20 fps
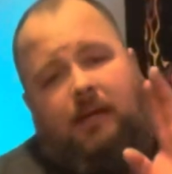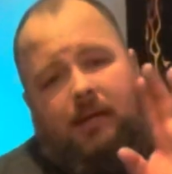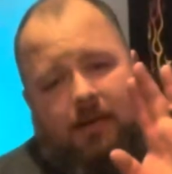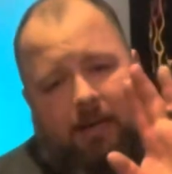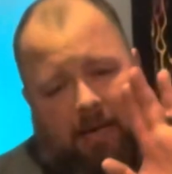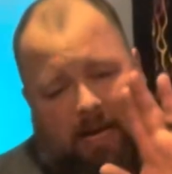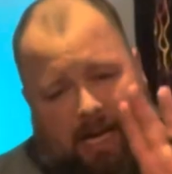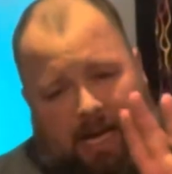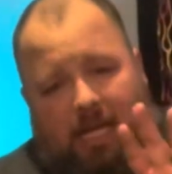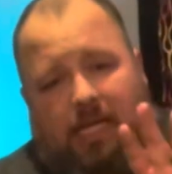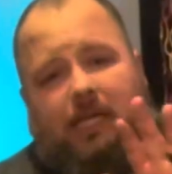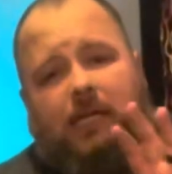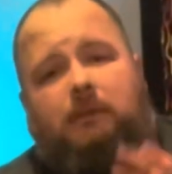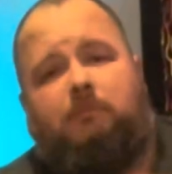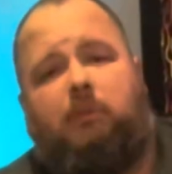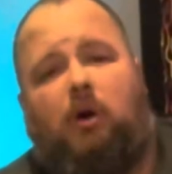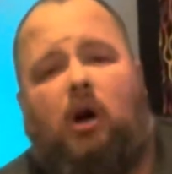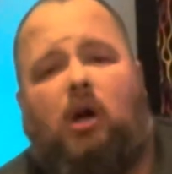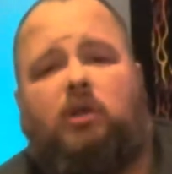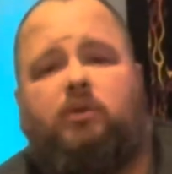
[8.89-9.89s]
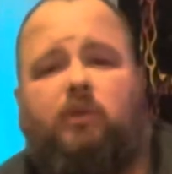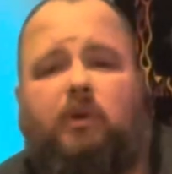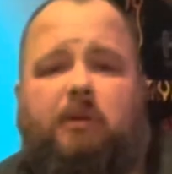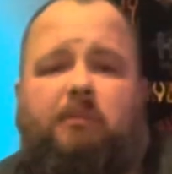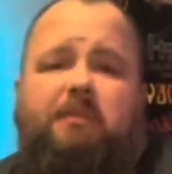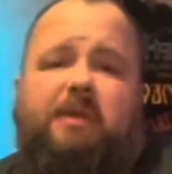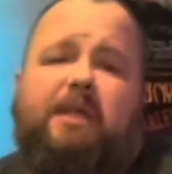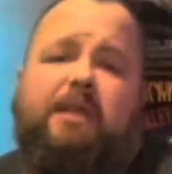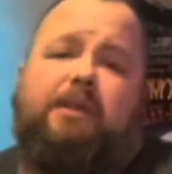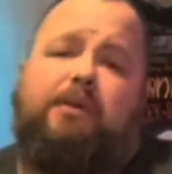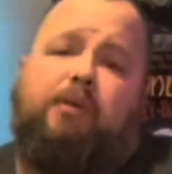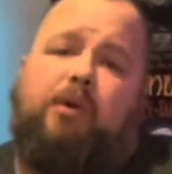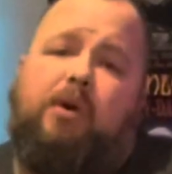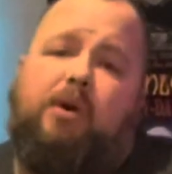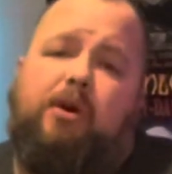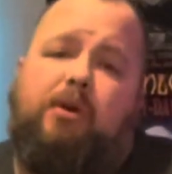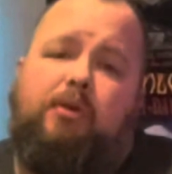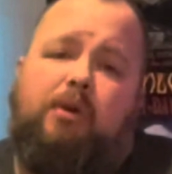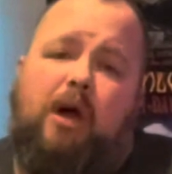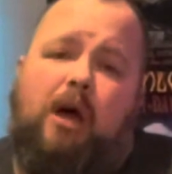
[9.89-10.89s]
Alec Baldwin be
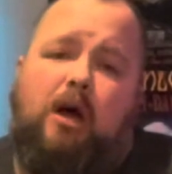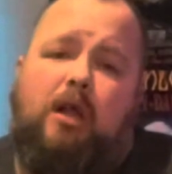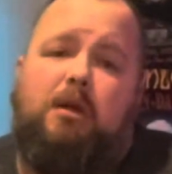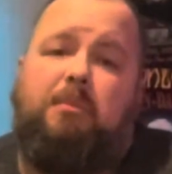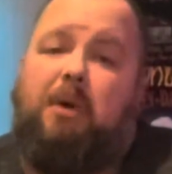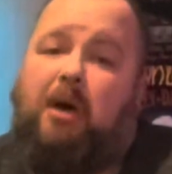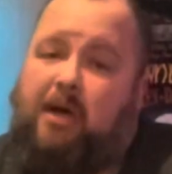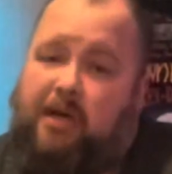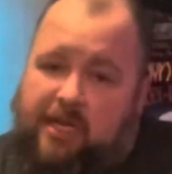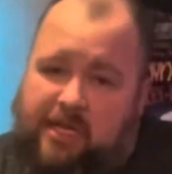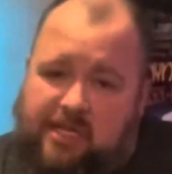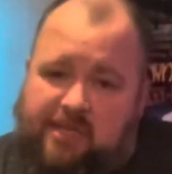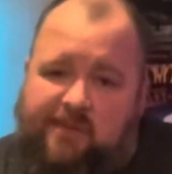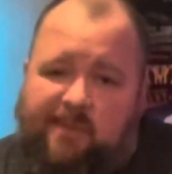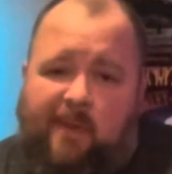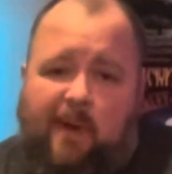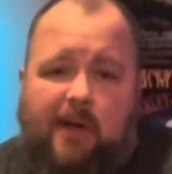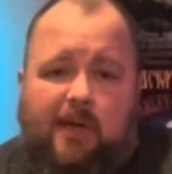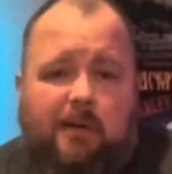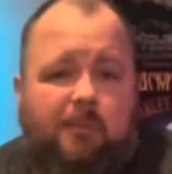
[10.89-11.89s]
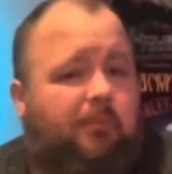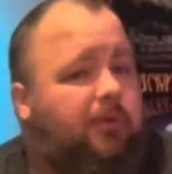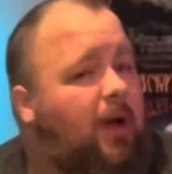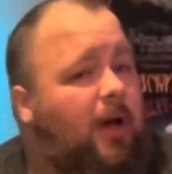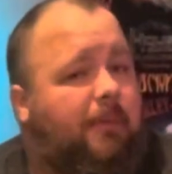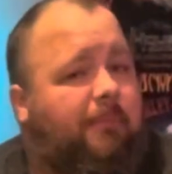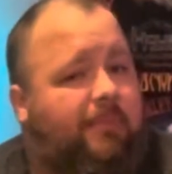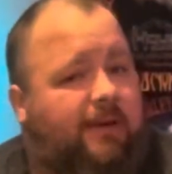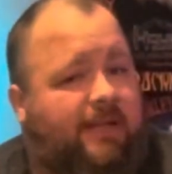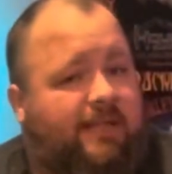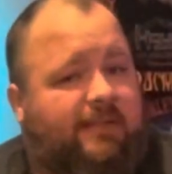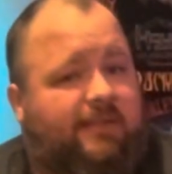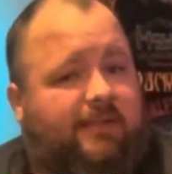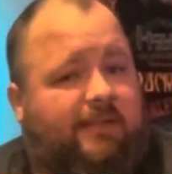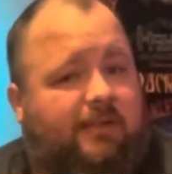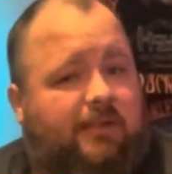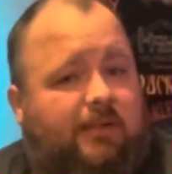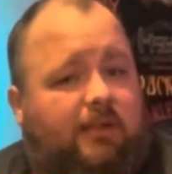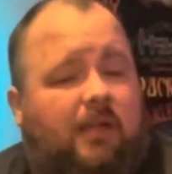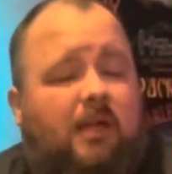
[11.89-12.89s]
throwing around about his fucking prop
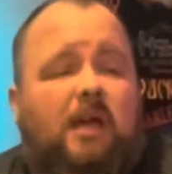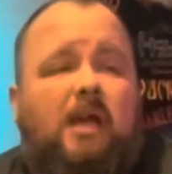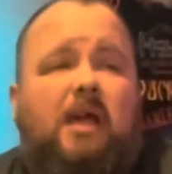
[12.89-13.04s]
pistol